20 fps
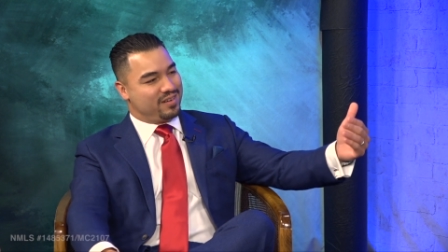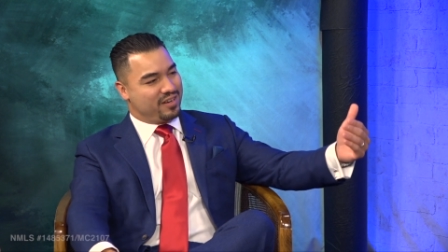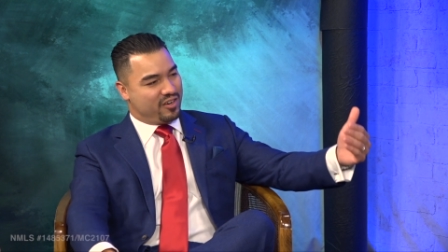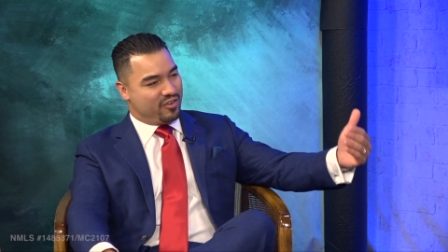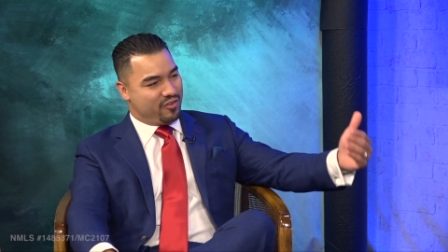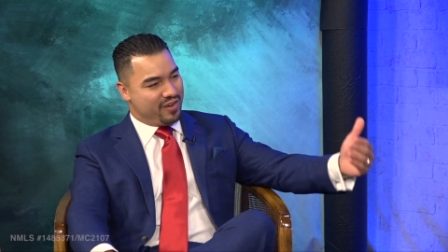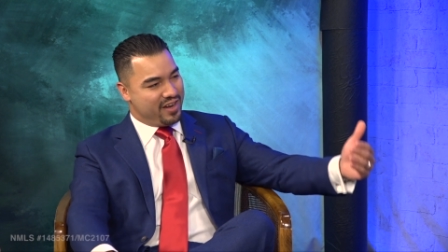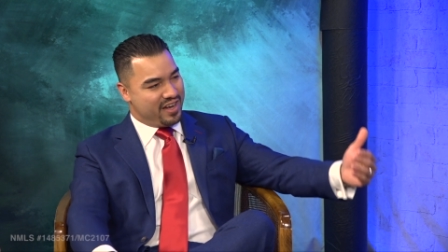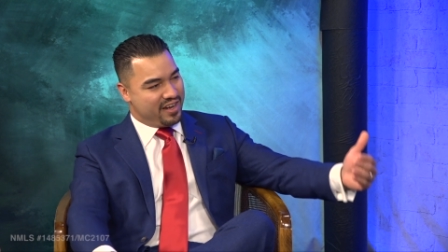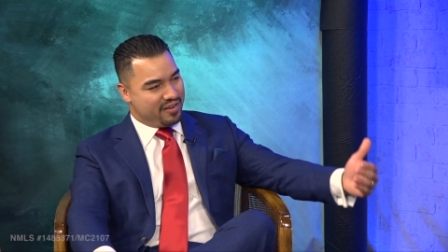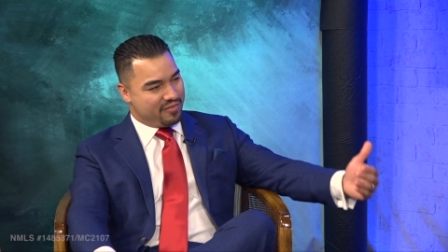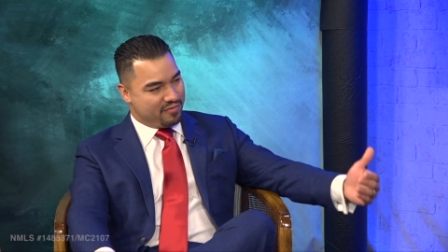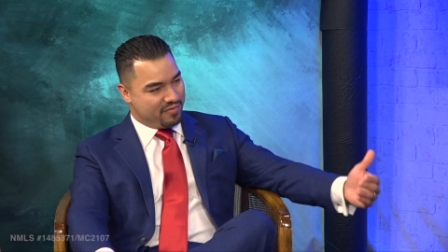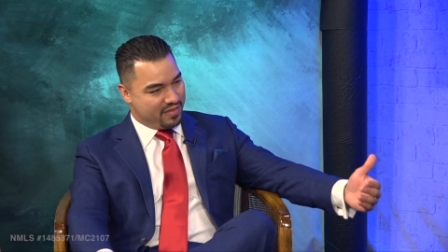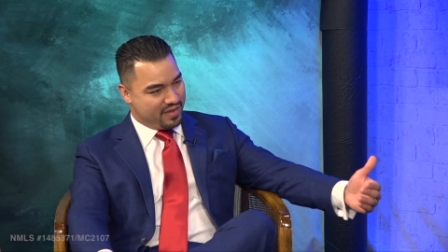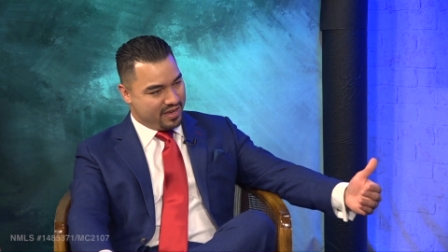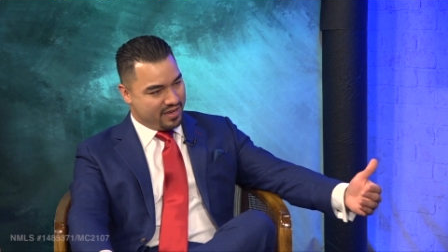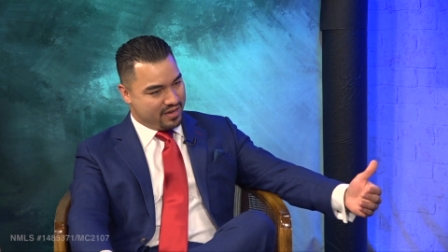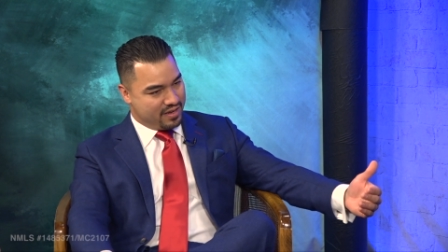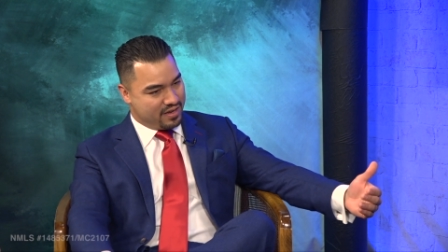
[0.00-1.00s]
creating
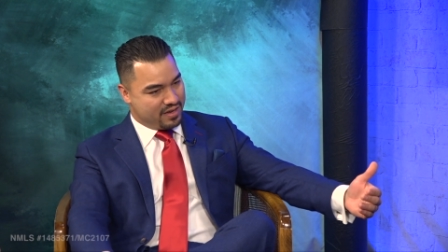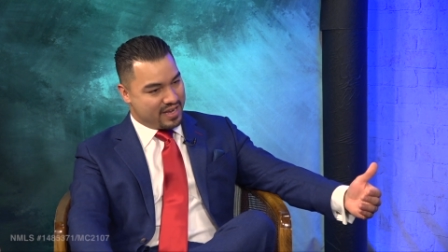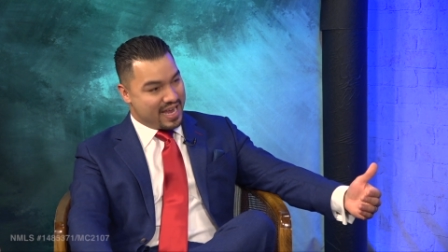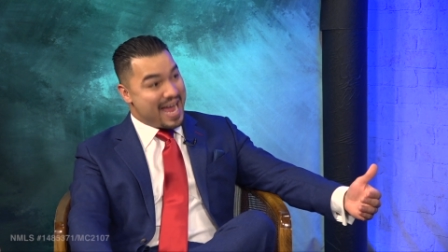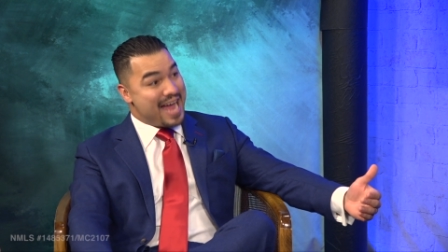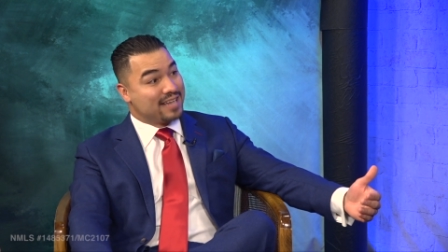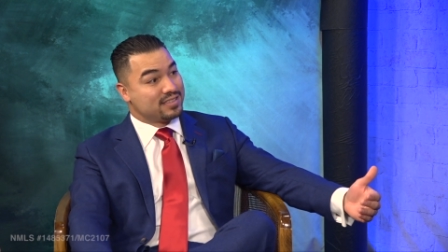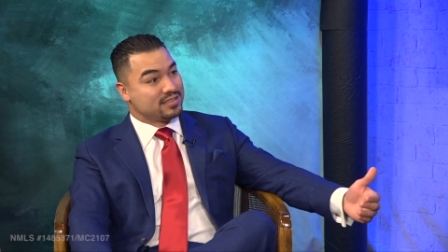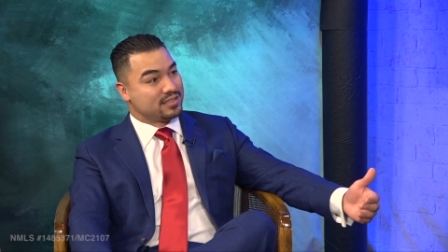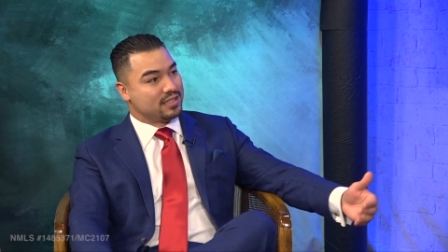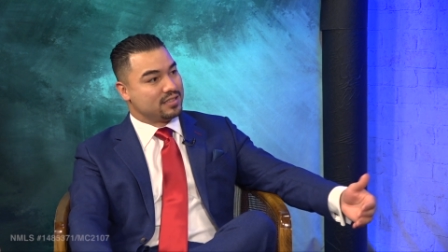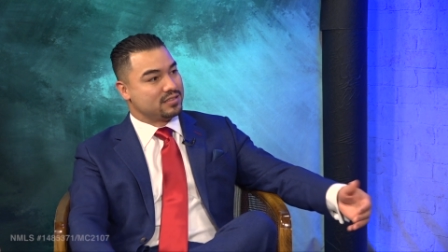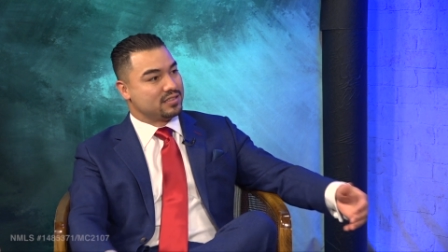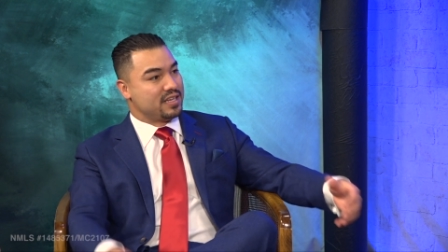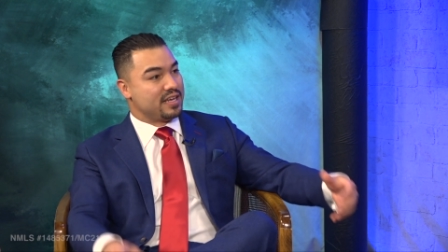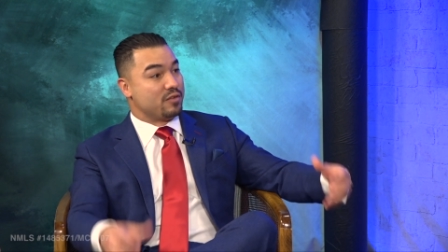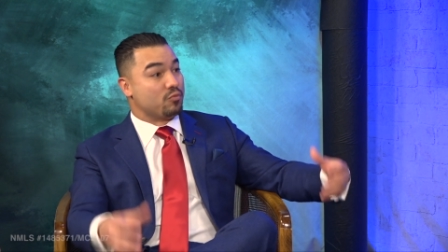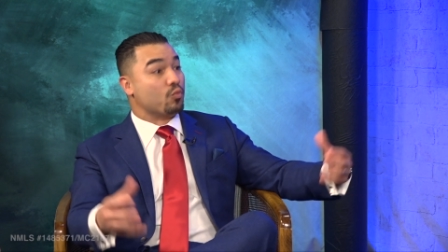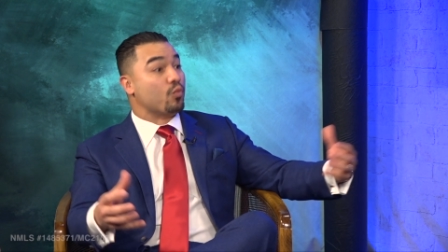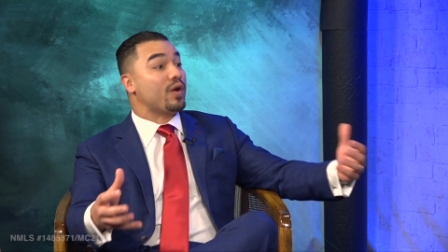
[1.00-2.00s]
assets
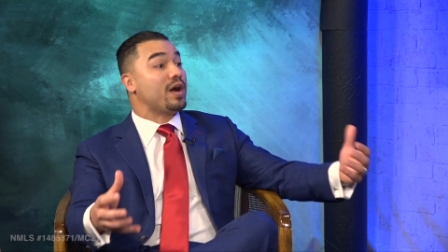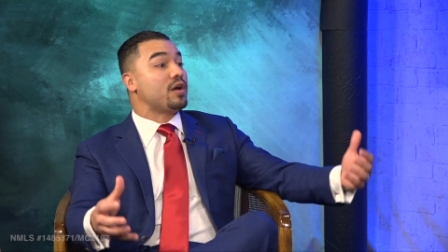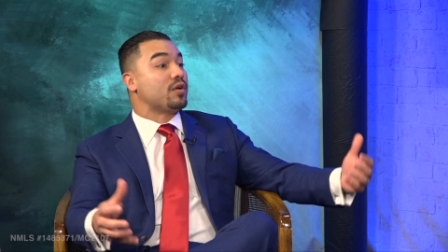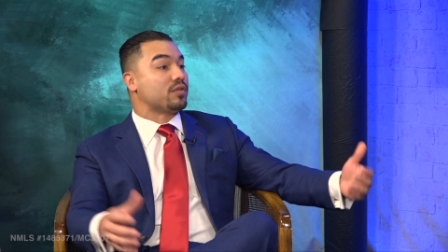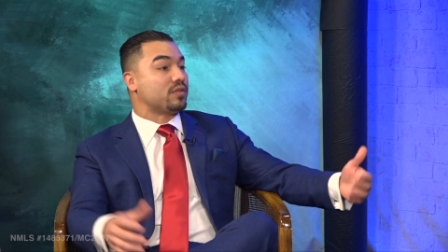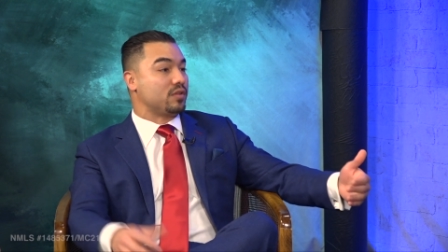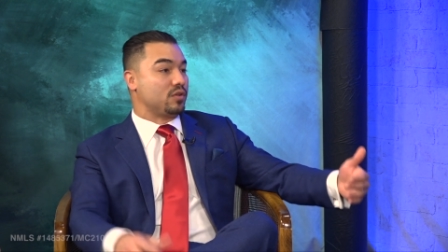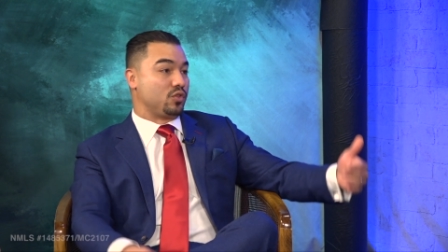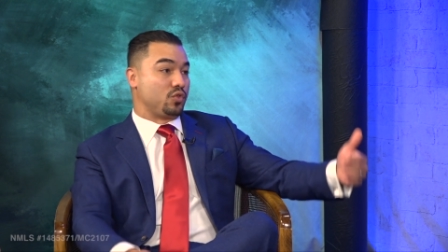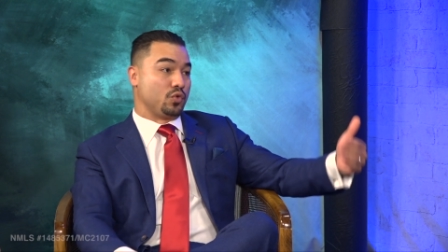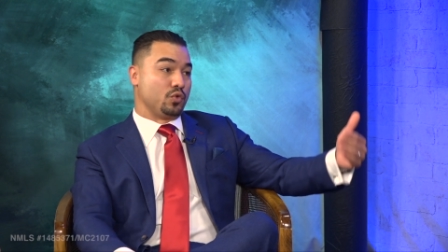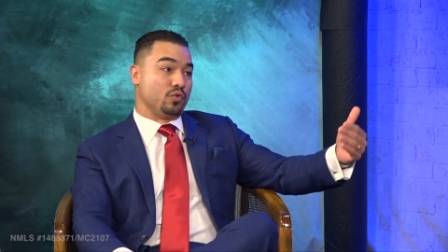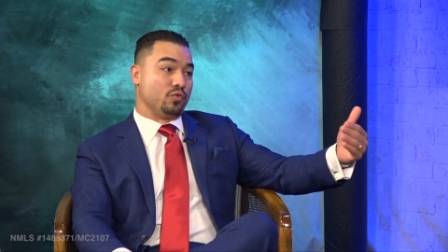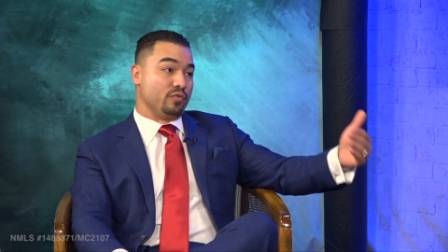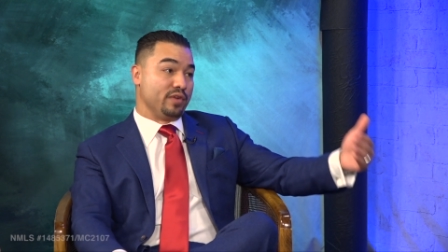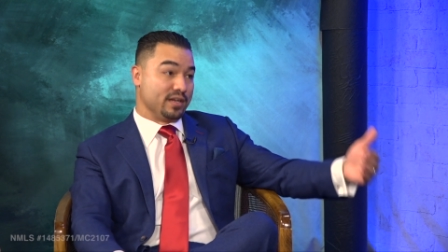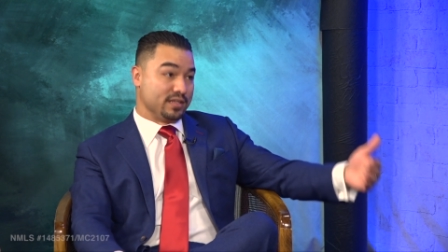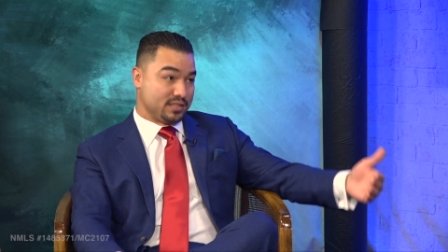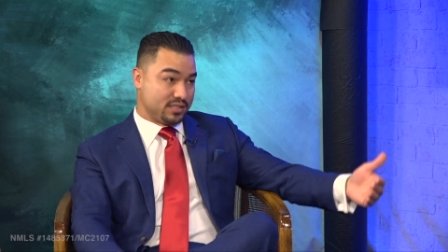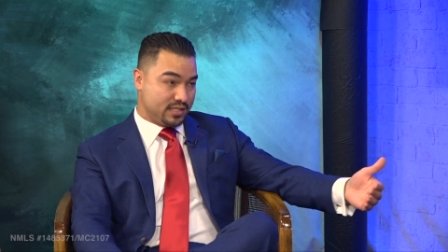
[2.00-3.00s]
and wealth through
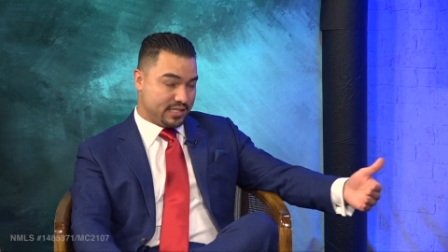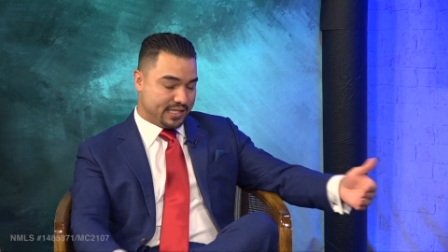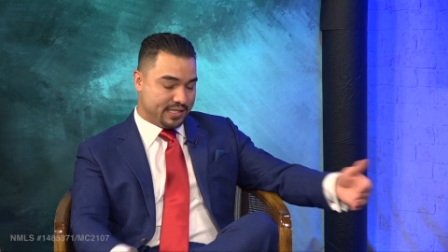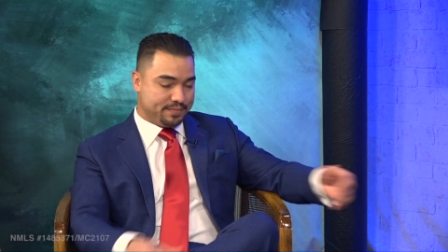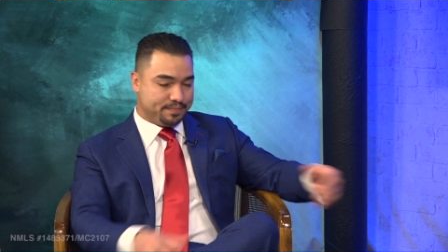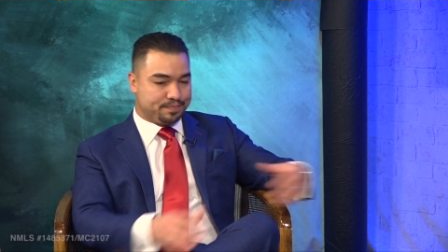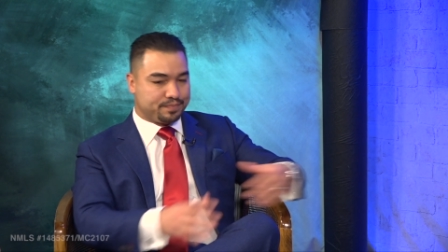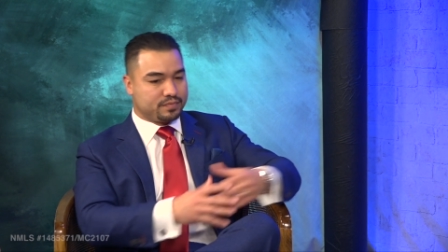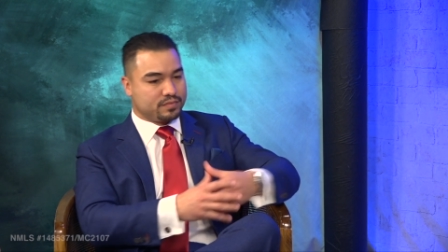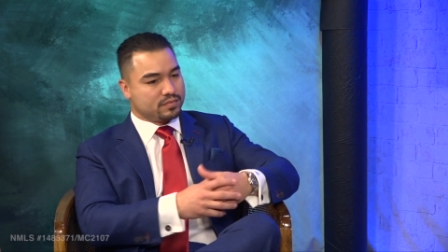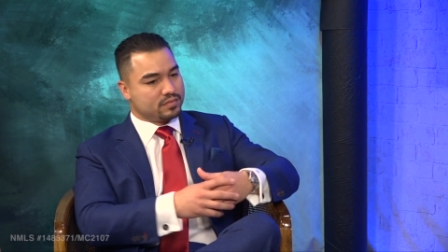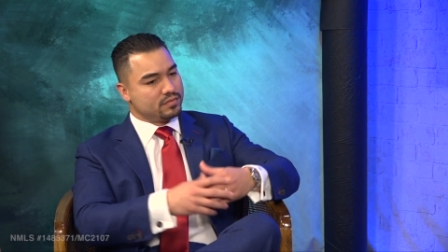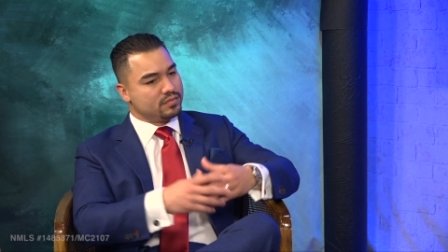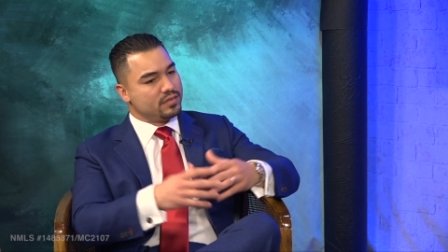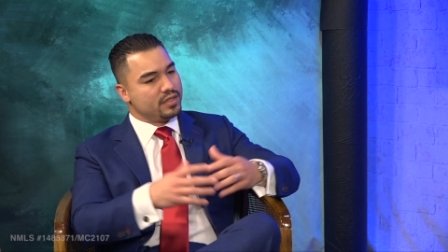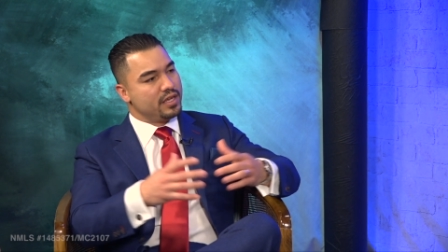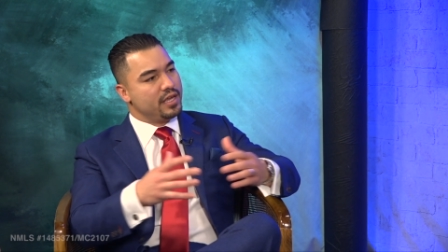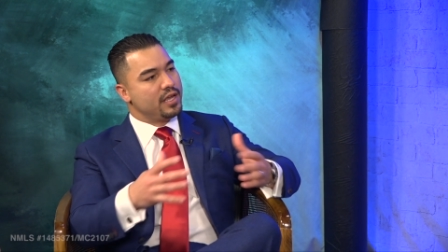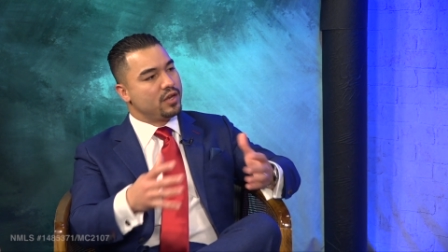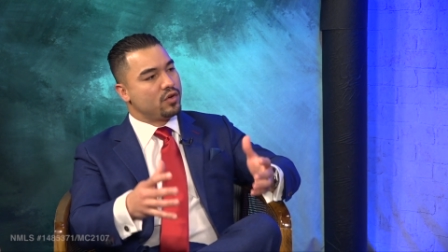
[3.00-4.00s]
real estate
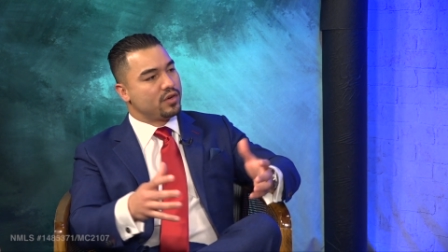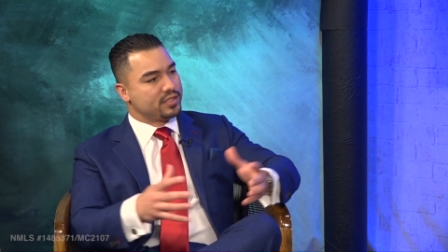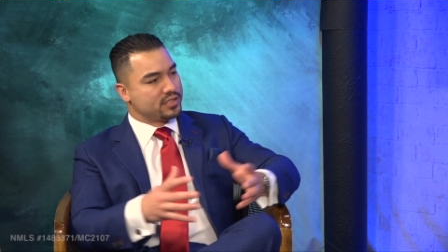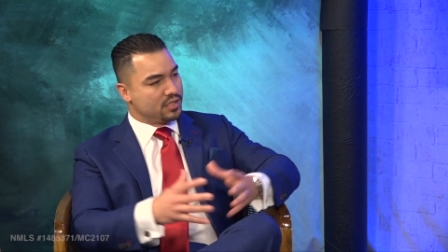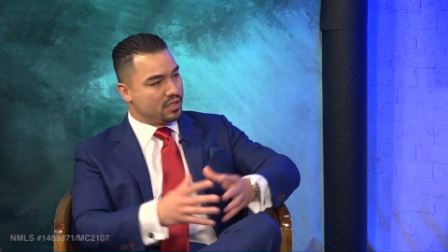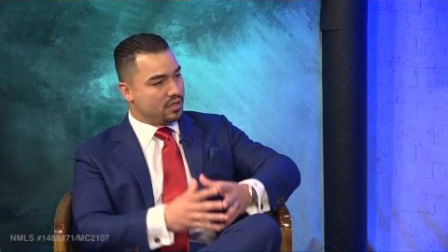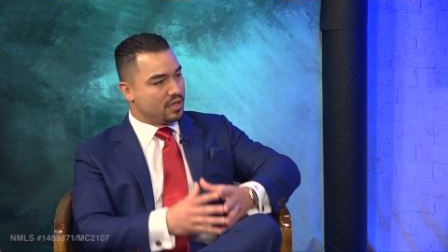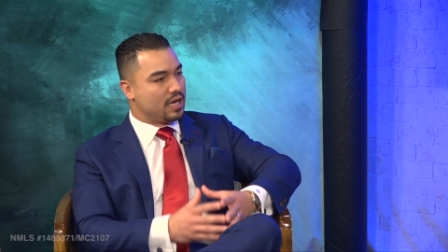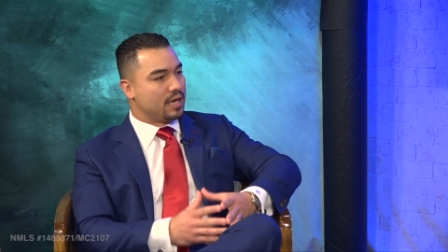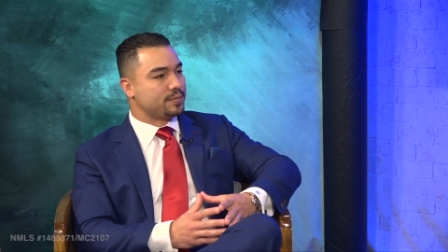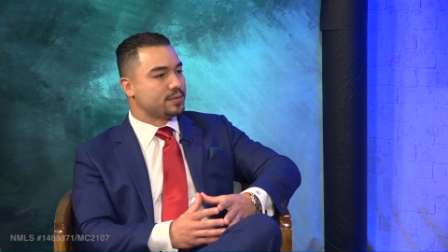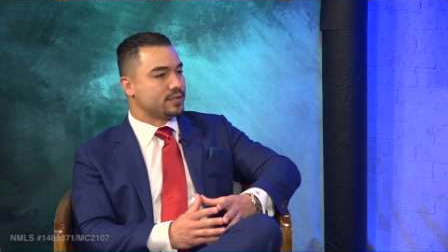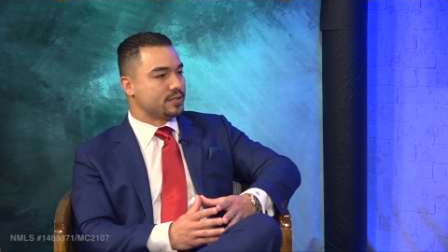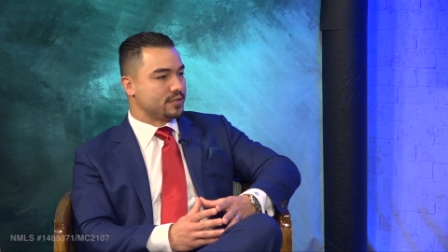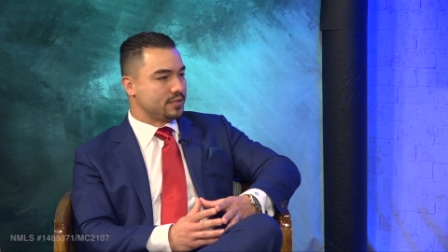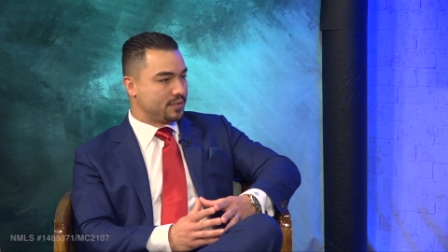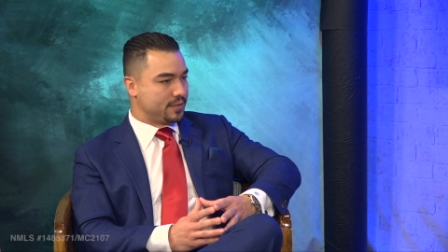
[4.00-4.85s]
and all these other options.